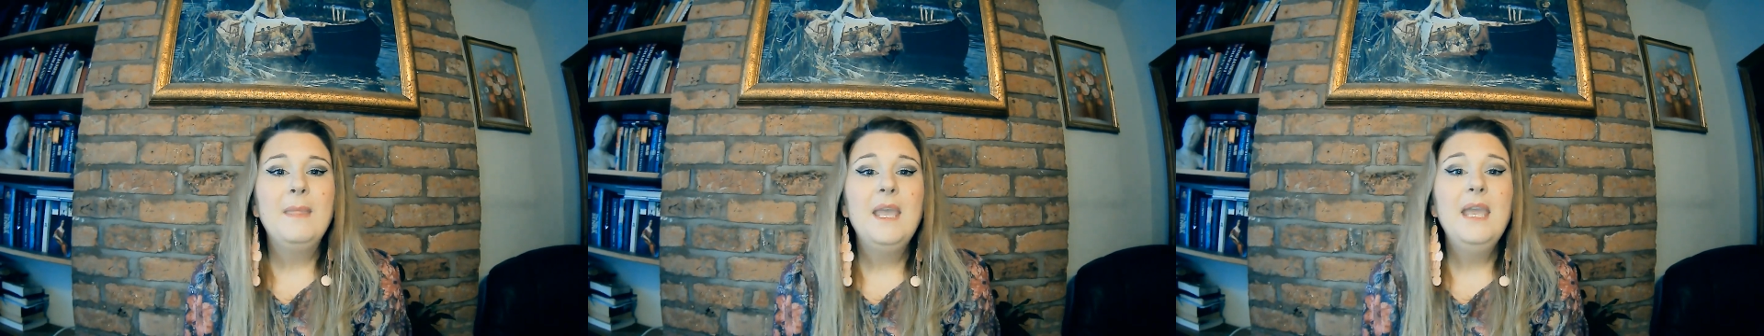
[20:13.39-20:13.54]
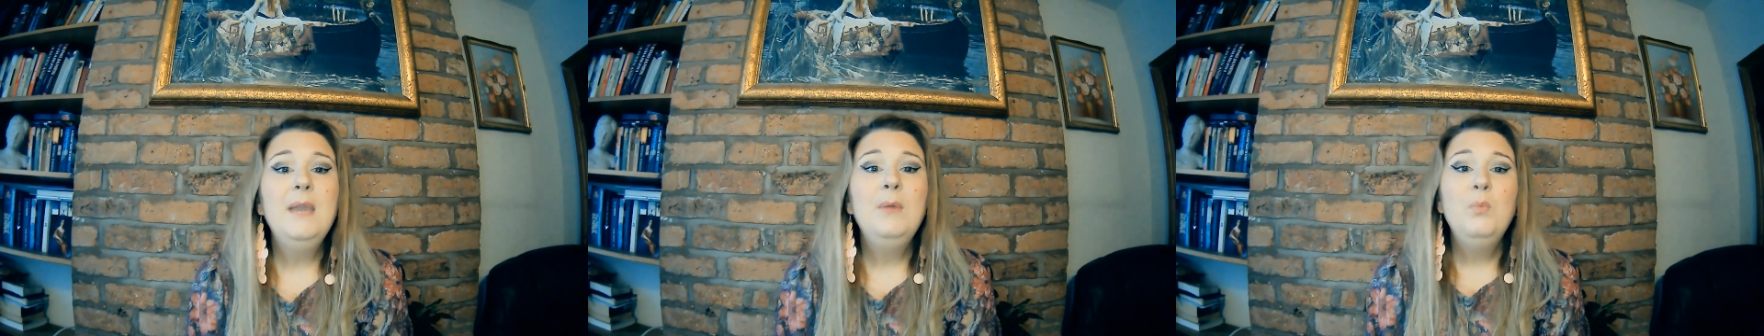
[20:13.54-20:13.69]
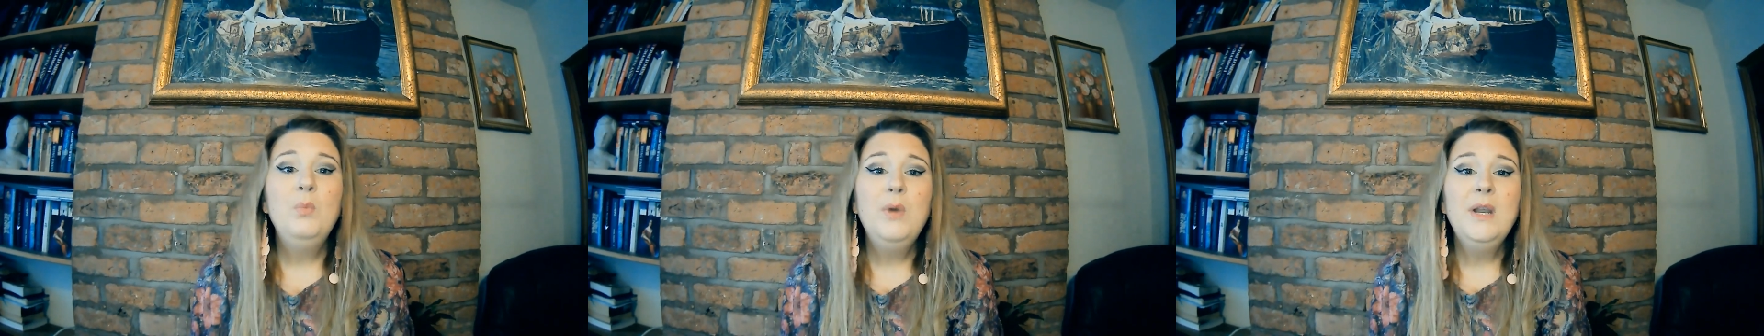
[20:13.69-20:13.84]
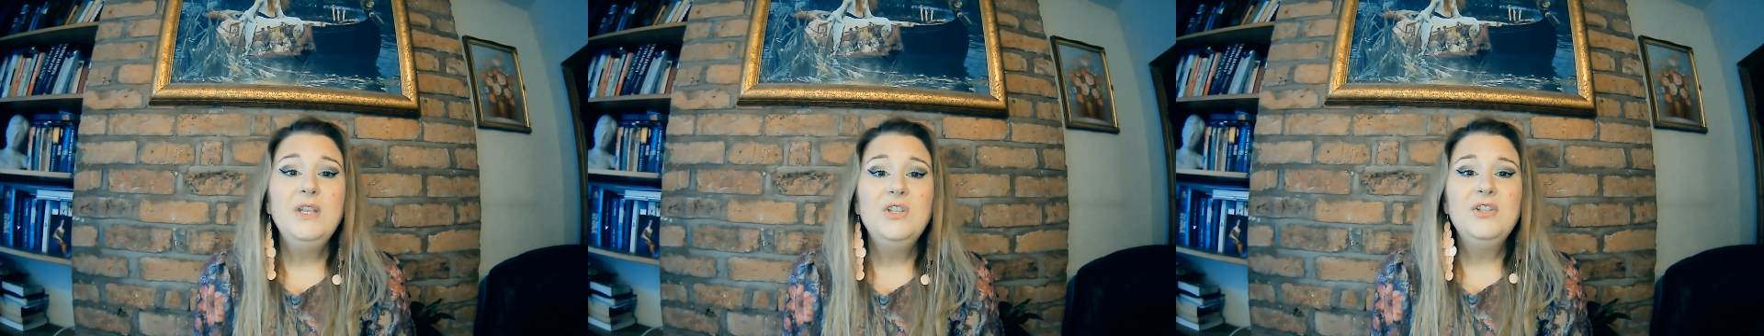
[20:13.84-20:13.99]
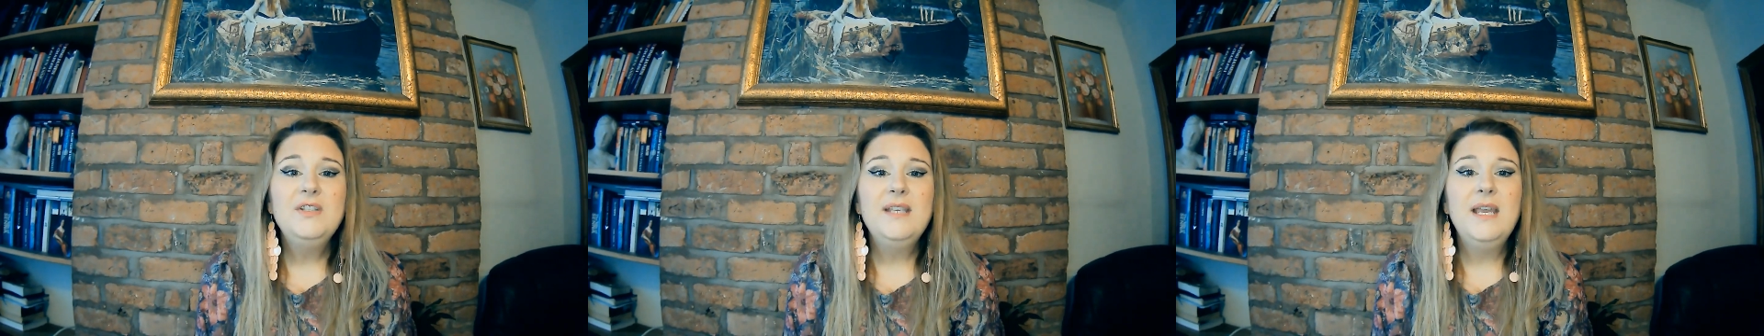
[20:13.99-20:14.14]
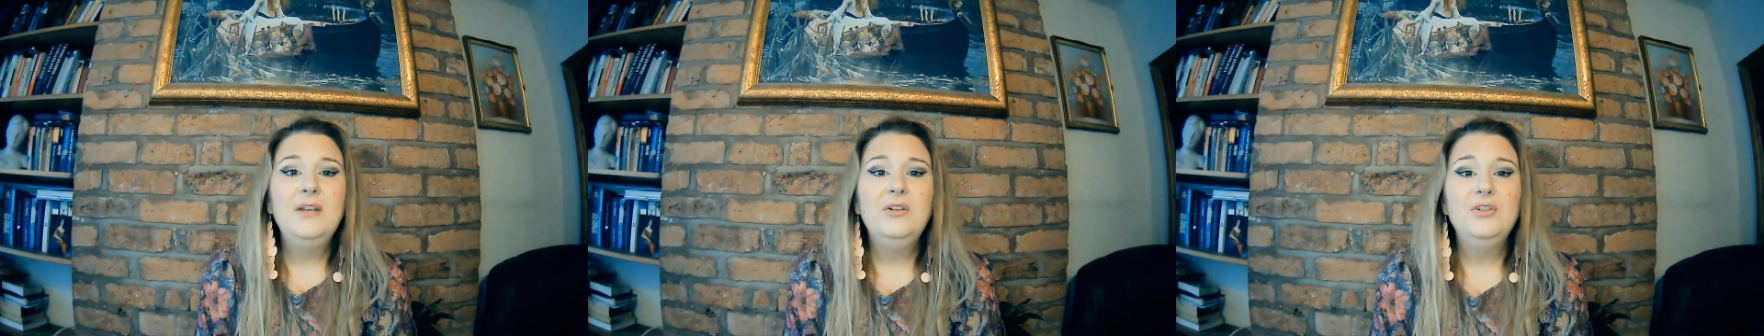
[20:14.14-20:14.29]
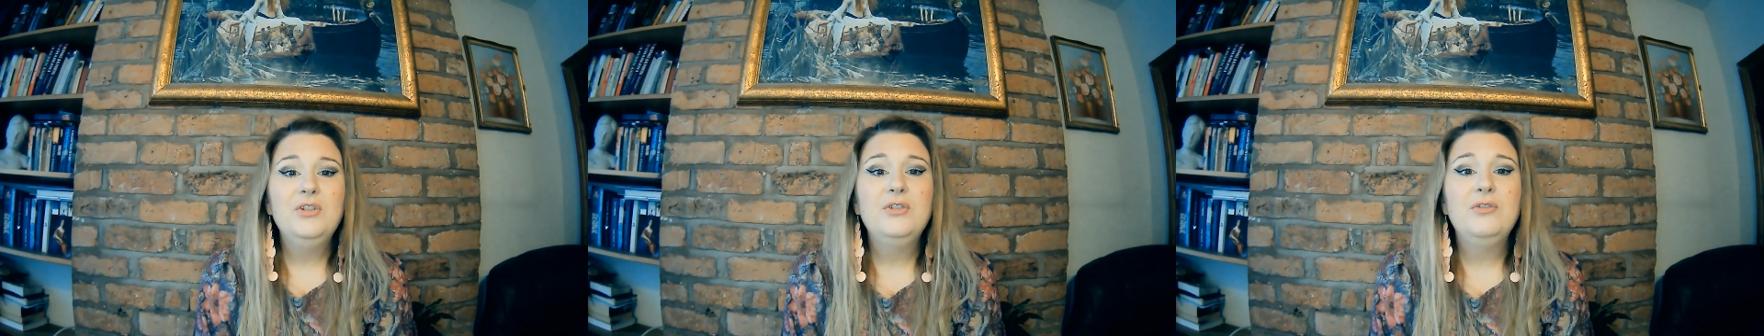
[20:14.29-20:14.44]
In which
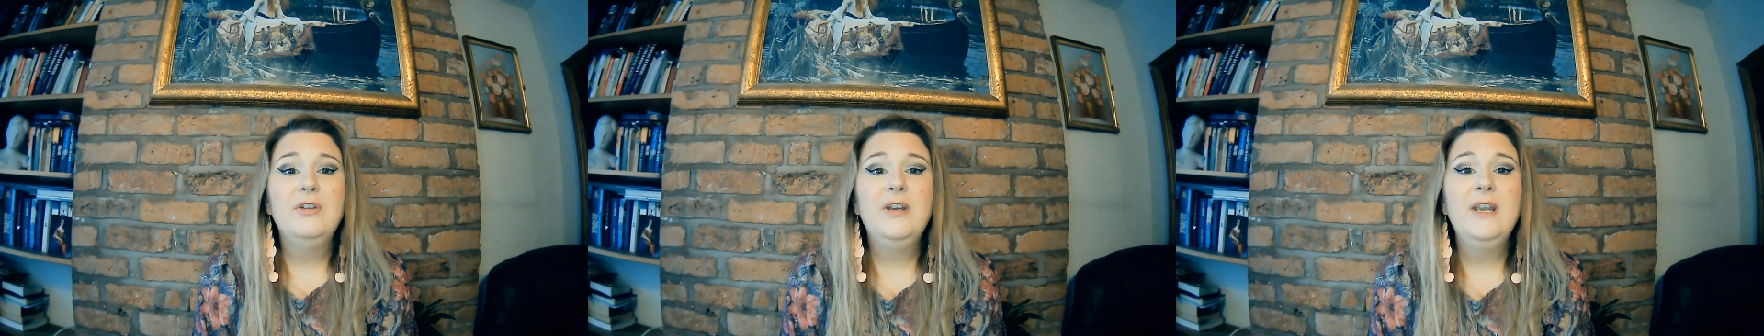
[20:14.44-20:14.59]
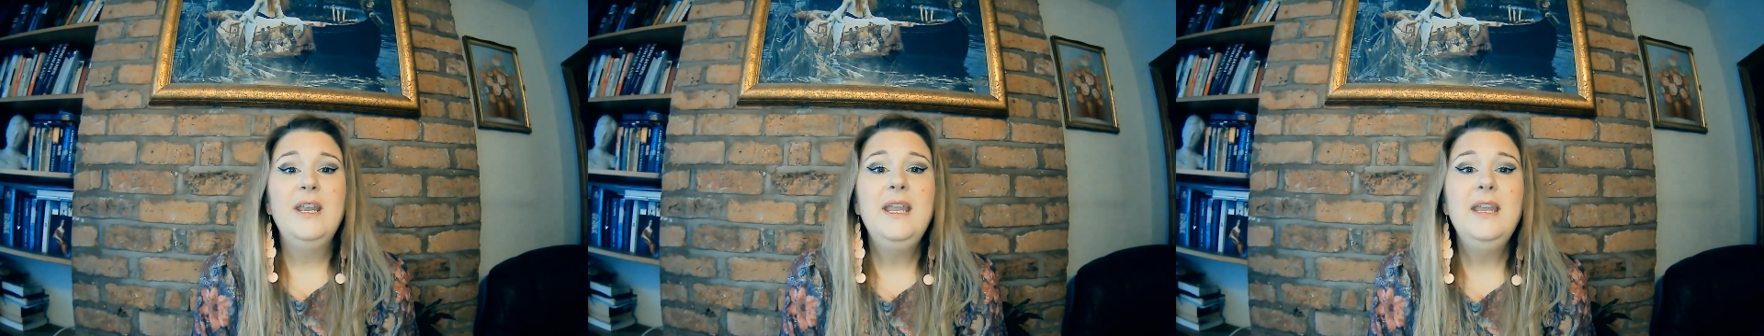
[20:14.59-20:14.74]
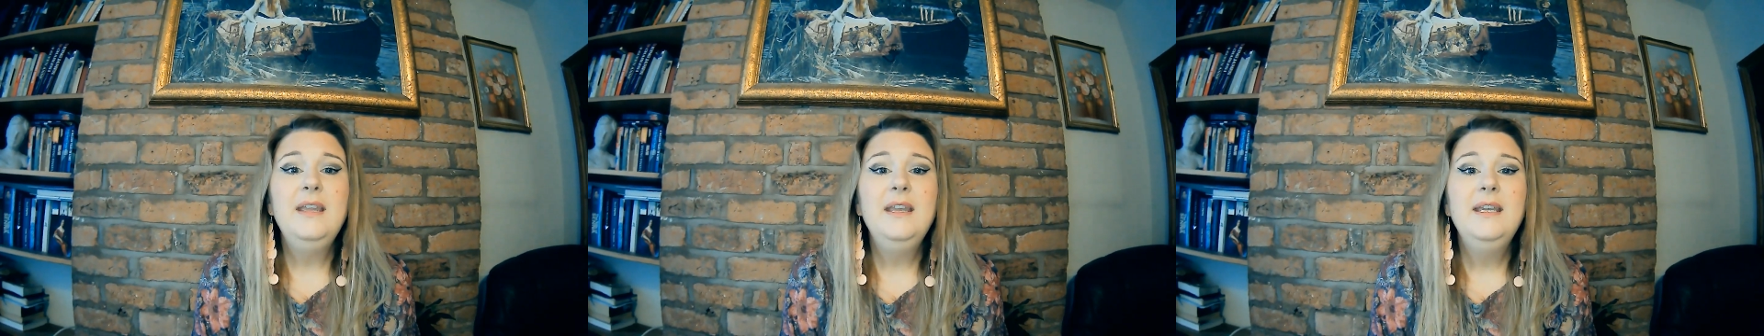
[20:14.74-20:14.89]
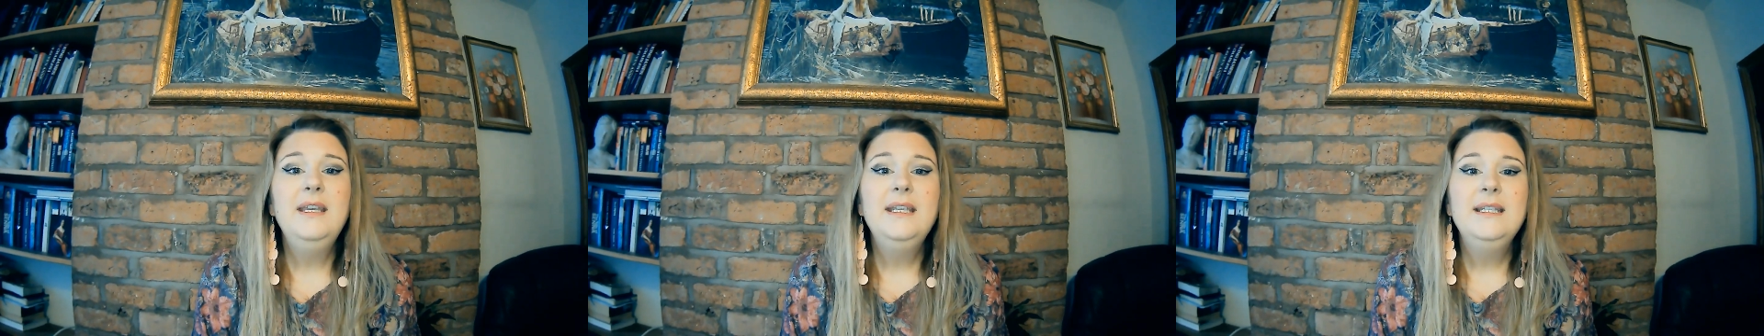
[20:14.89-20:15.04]
century